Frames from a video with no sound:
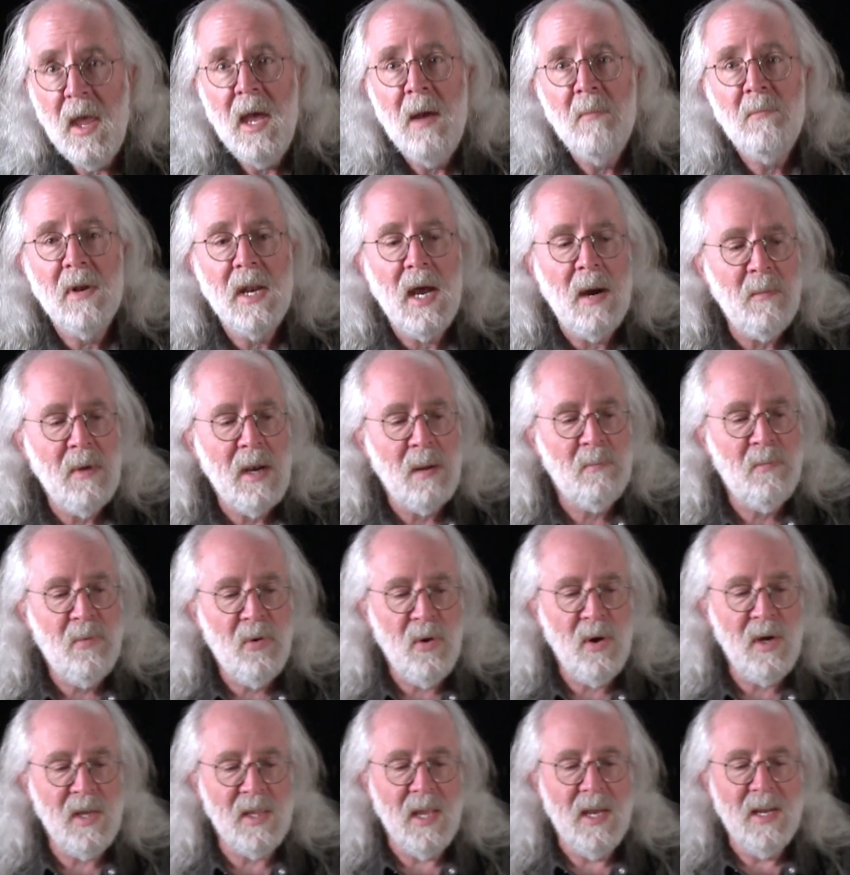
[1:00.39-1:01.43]
But now I'm going to
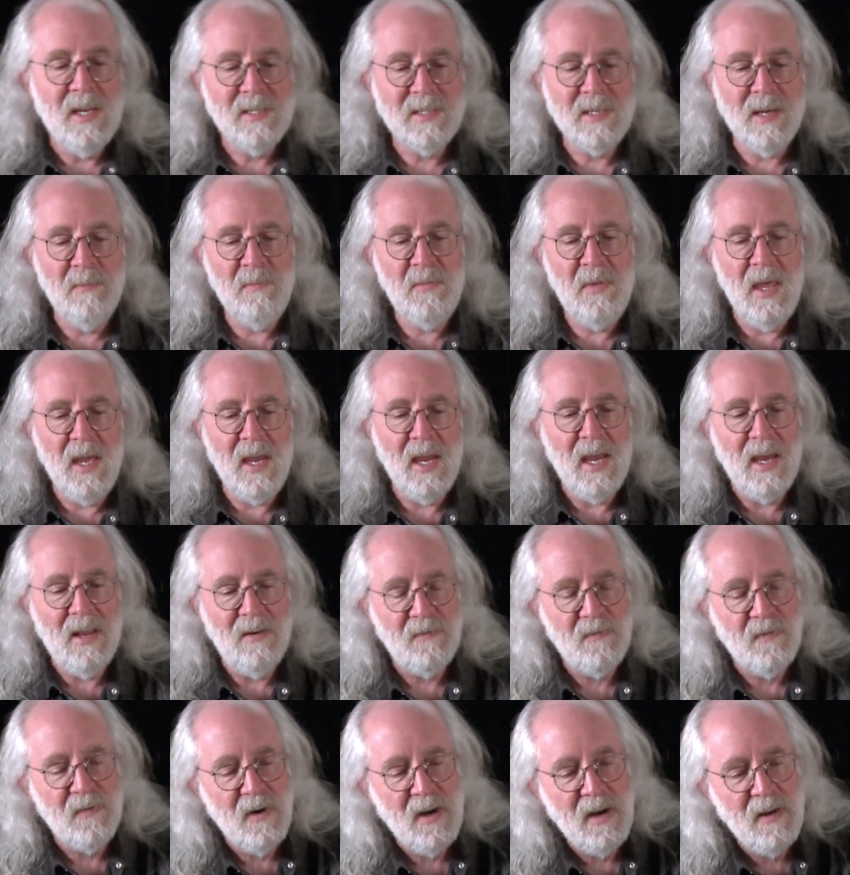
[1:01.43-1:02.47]
put something in
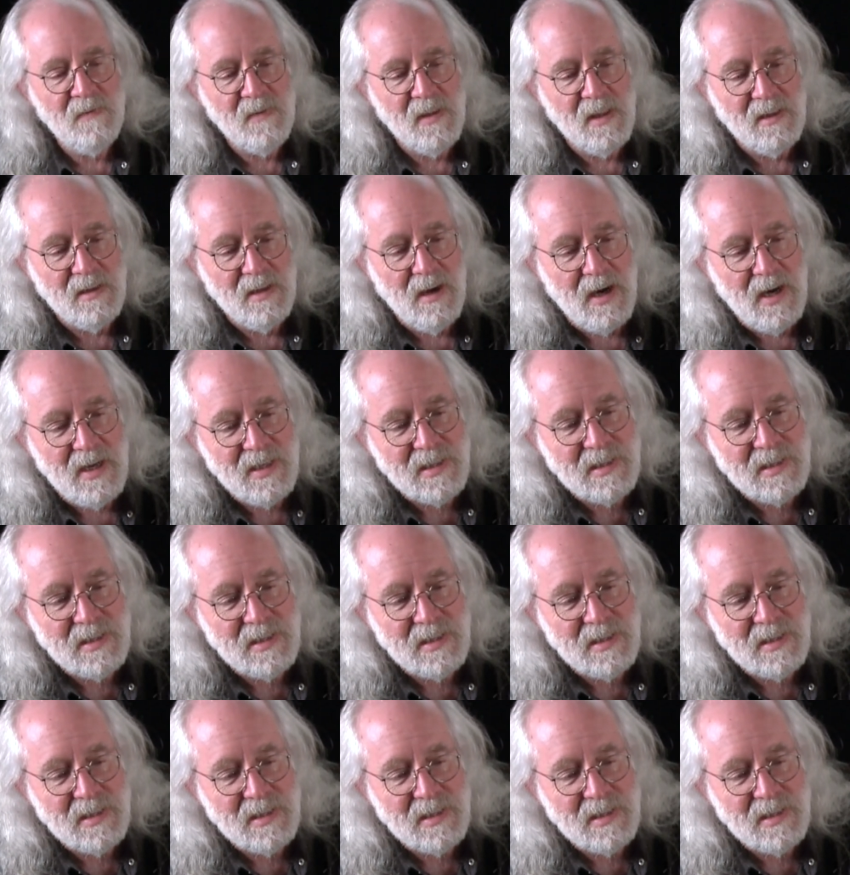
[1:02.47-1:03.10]
front of the dot,